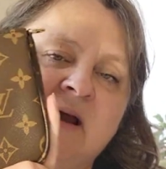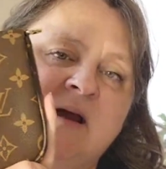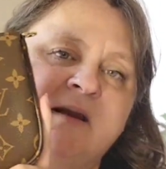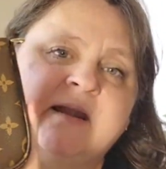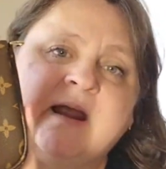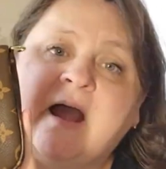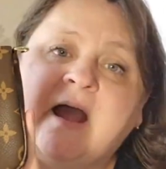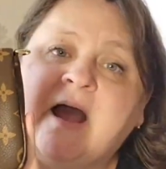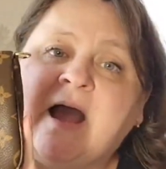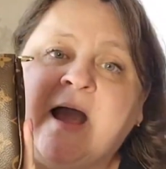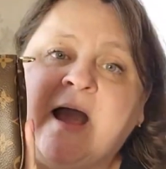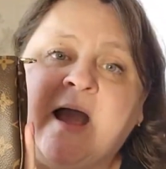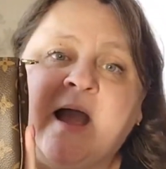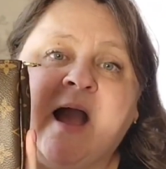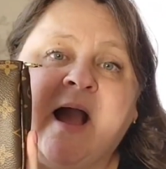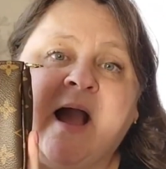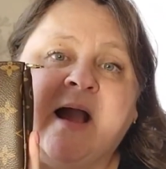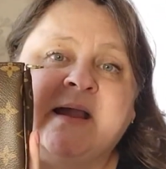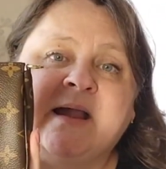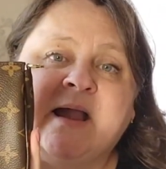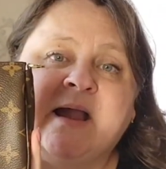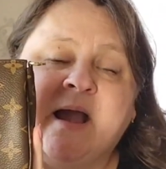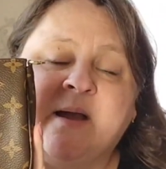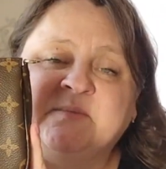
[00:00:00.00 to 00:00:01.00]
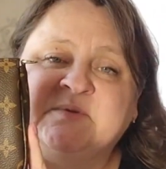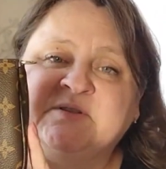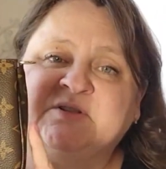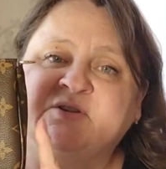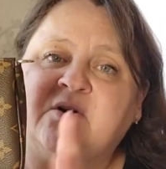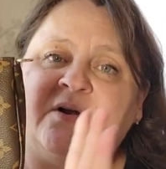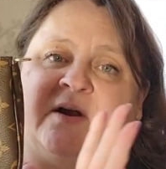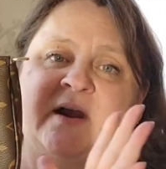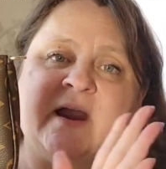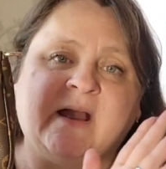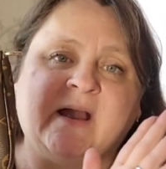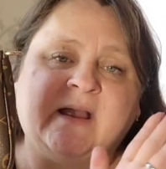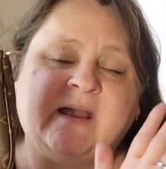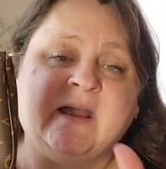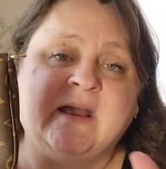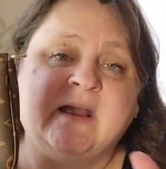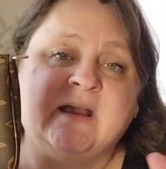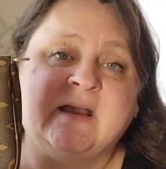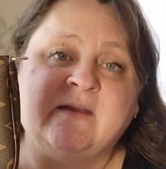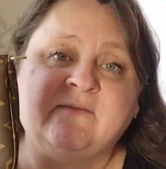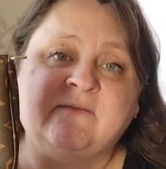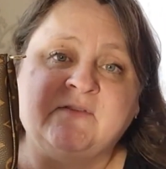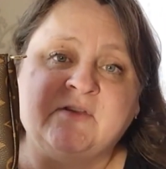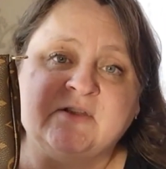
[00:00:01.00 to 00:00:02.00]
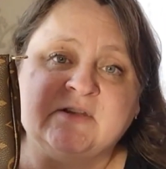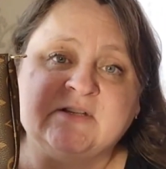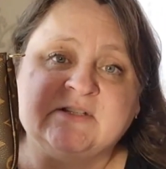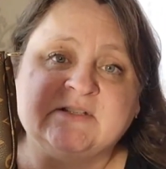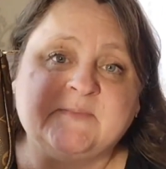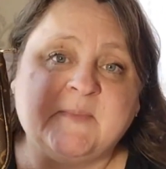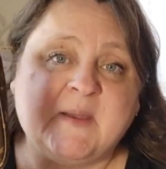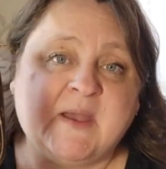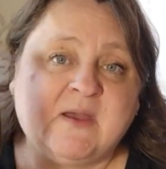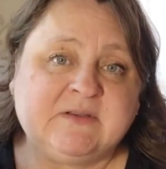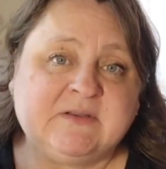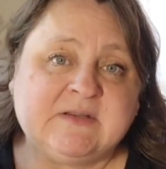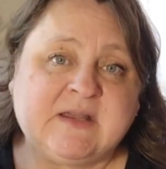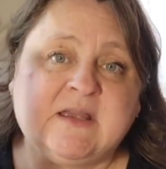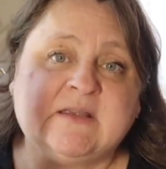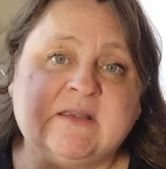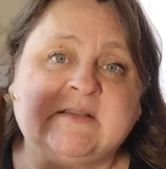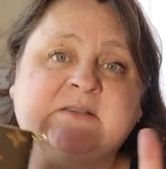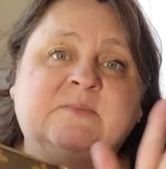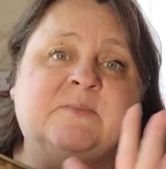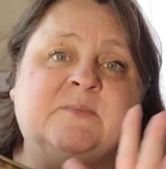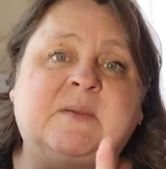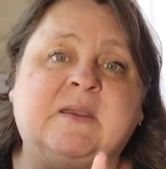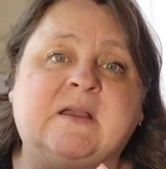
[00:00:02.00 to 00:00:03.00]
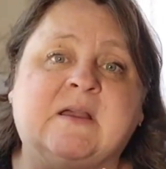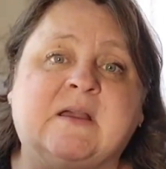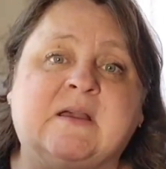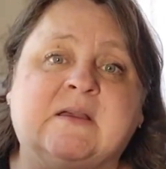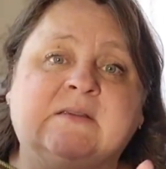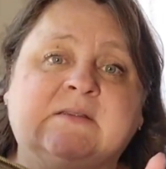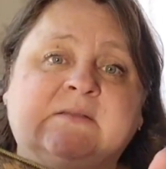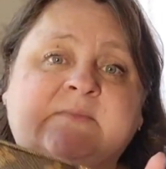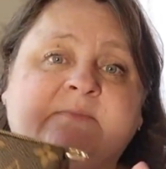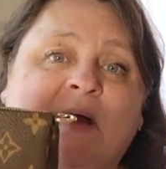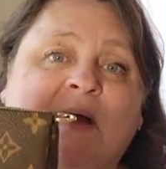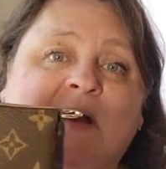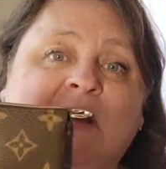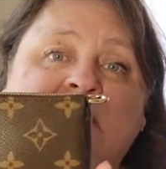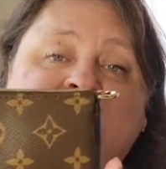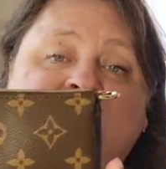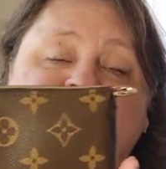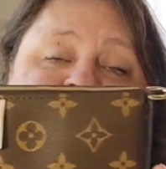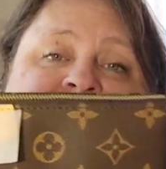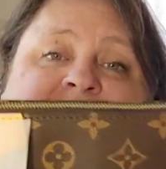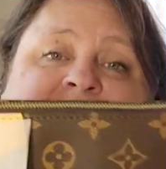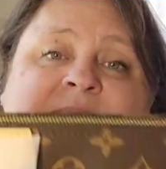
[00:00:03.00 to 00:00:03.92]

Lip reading: Now I'm sorry I can't give you the smell test because my